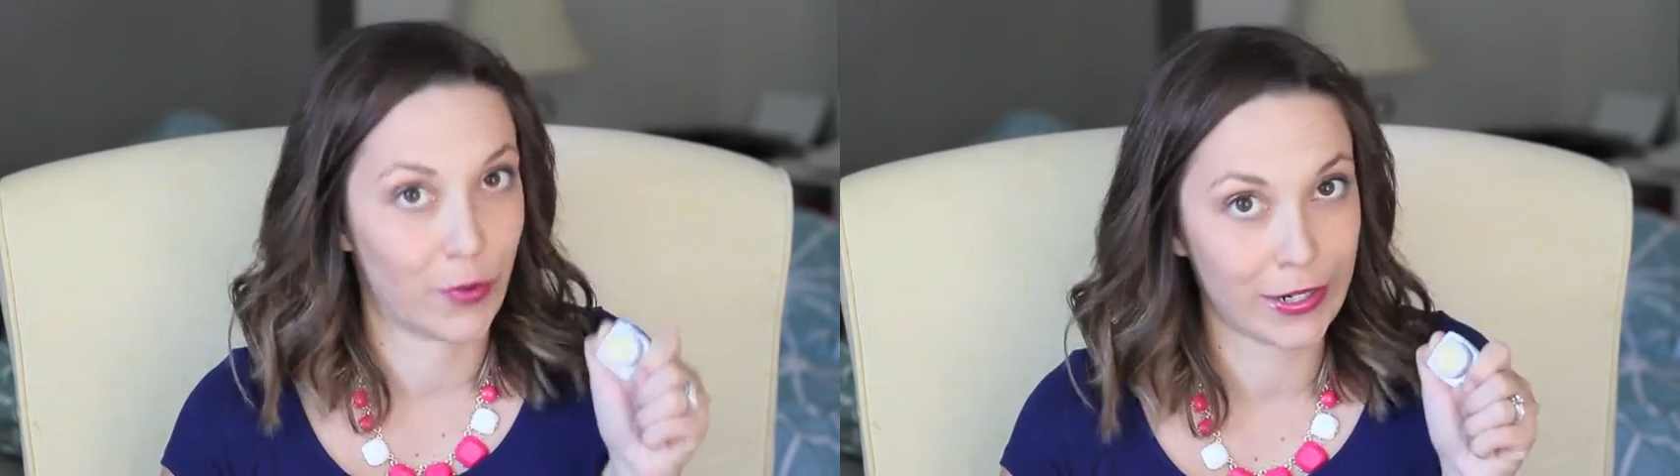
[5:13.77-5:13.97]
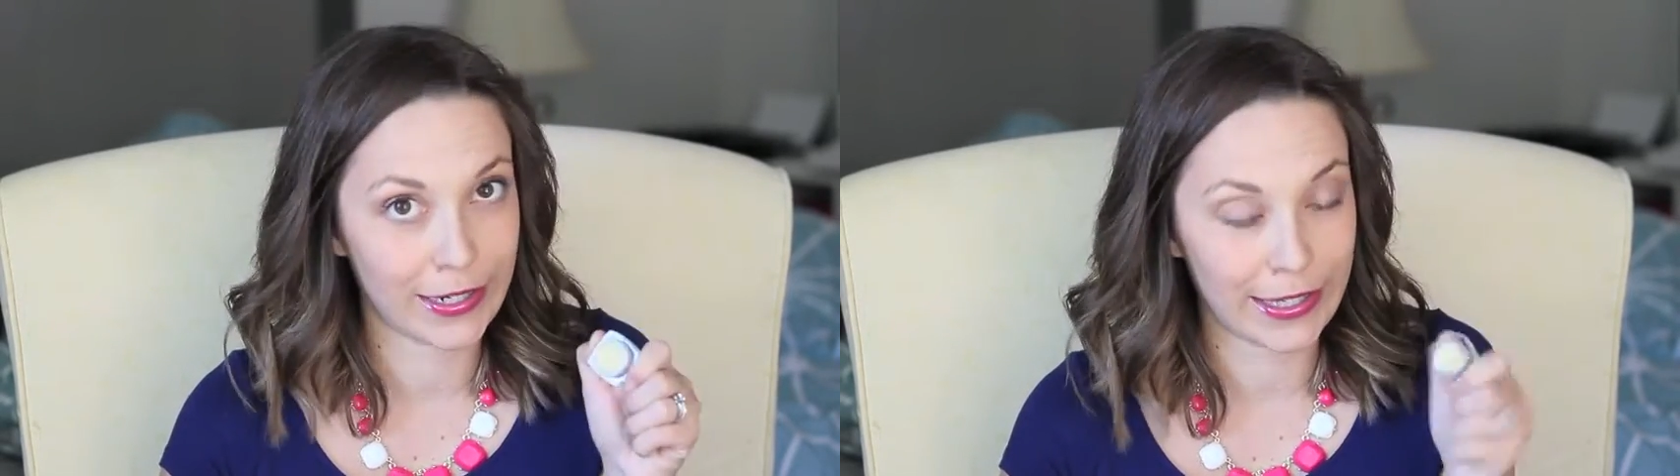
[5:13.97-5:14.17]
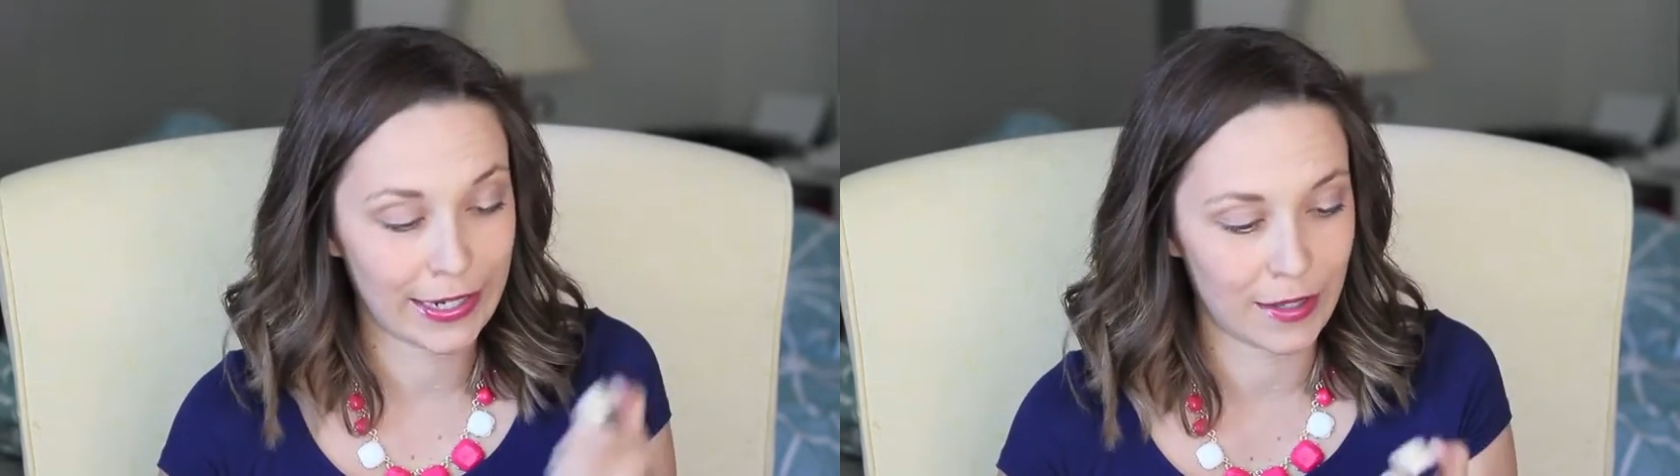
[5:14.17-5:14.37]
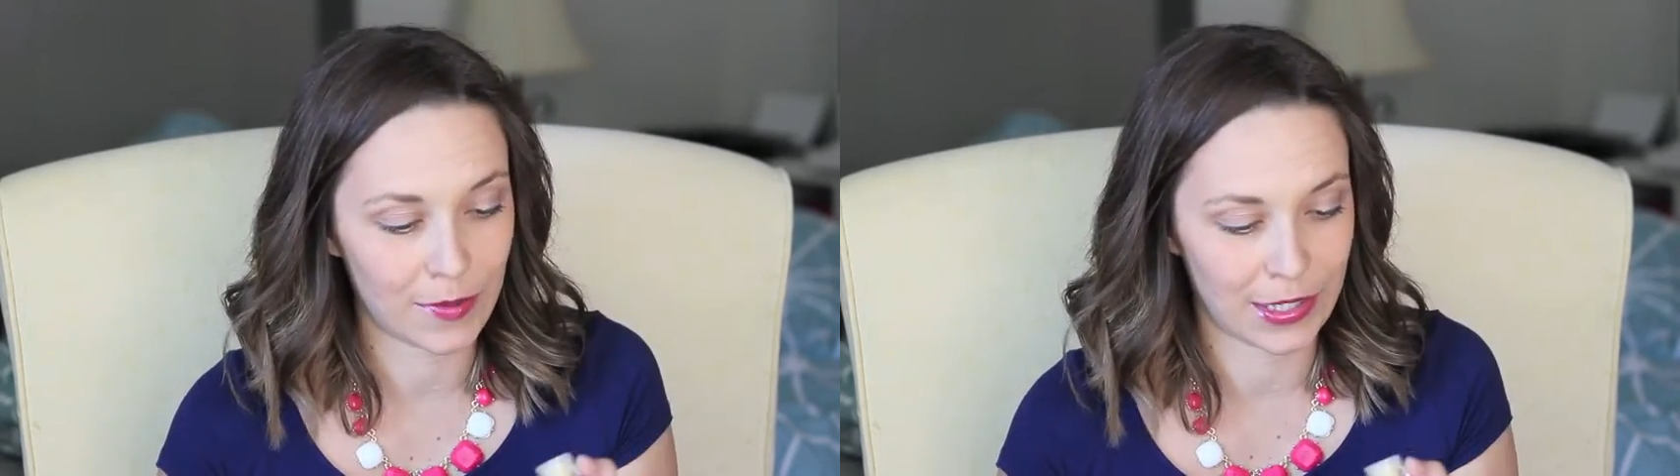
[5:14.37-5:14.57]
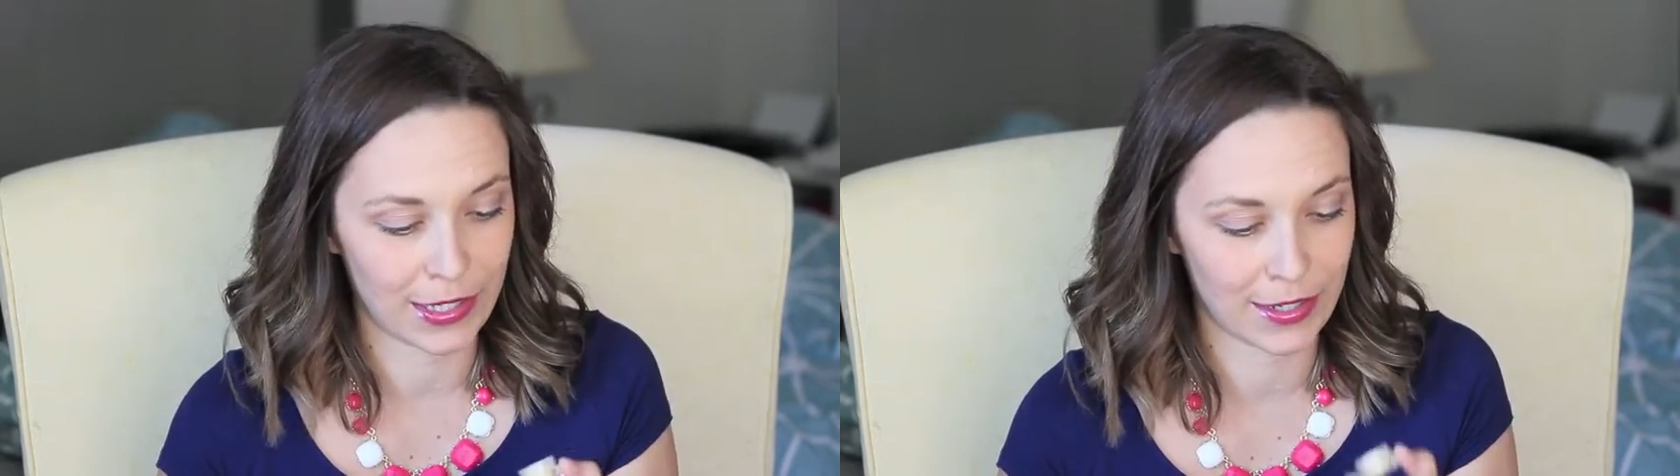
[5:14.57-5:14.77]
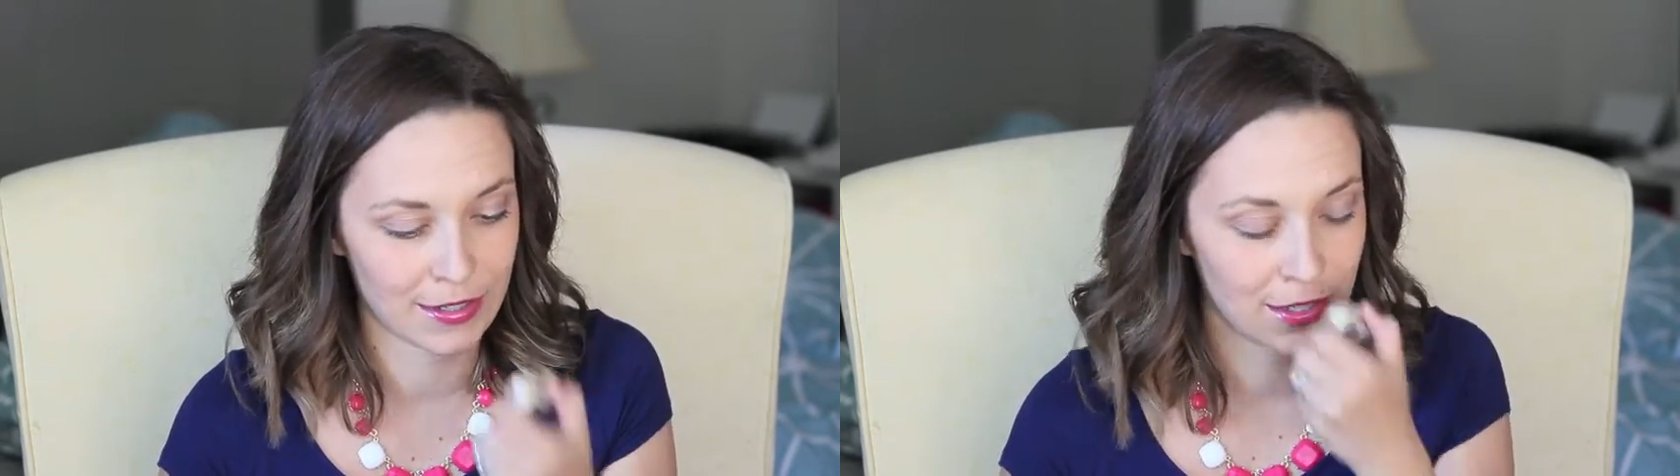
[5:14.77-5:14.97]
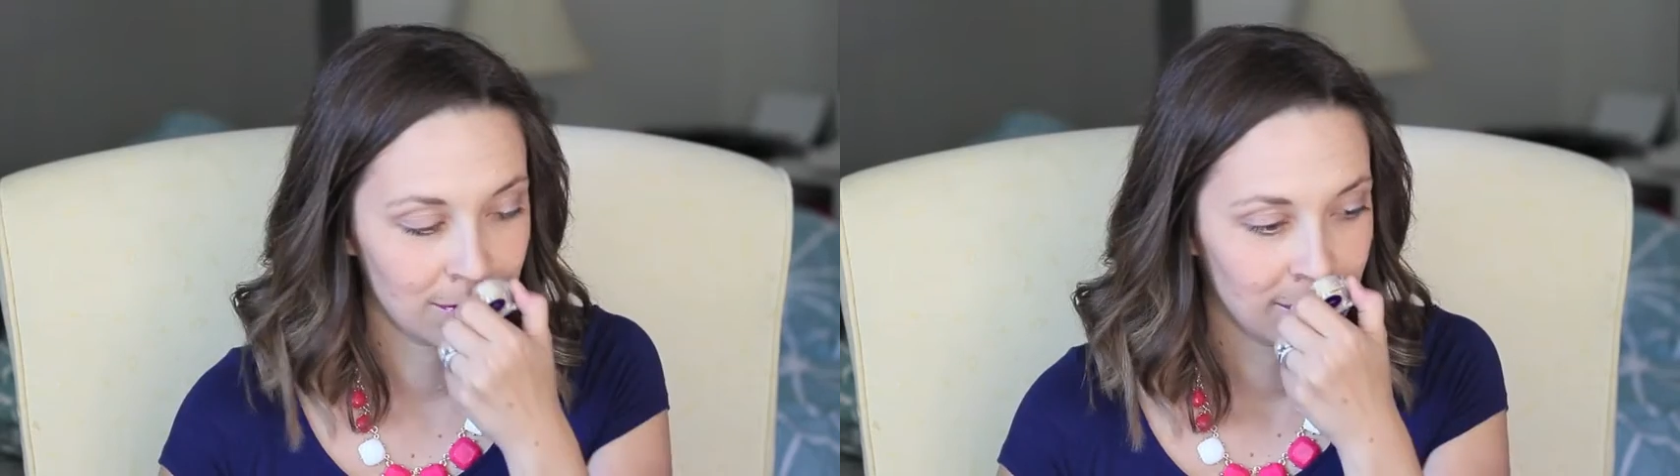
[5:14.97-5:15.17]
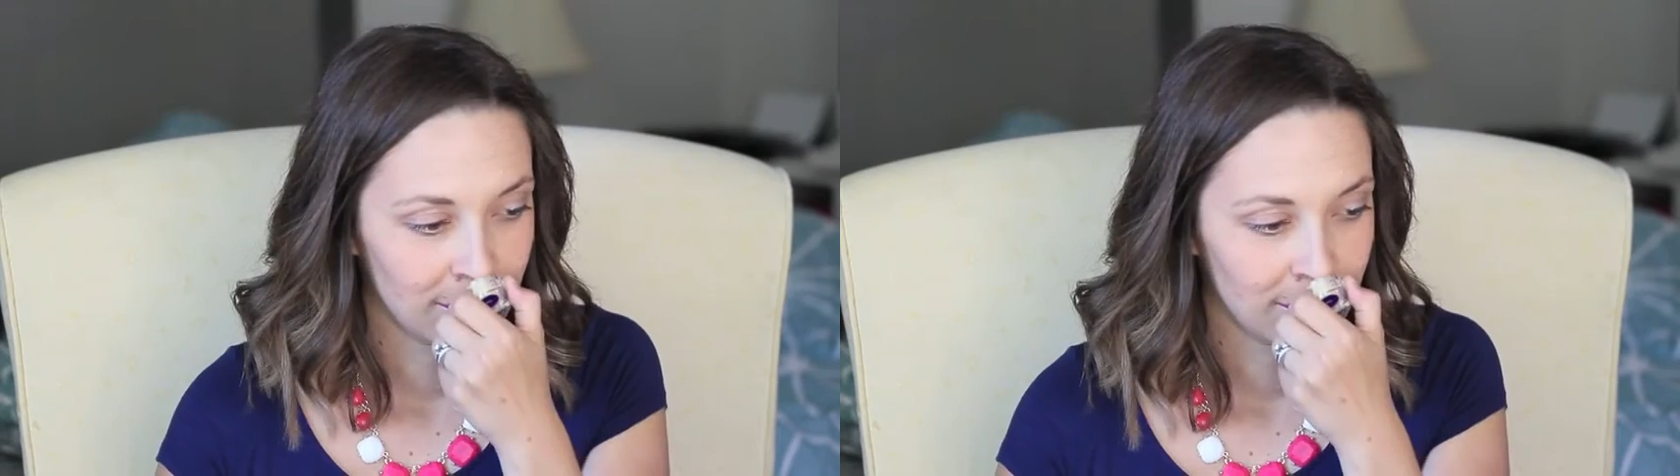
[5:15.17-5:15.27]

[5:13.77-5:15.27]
pregnant lady because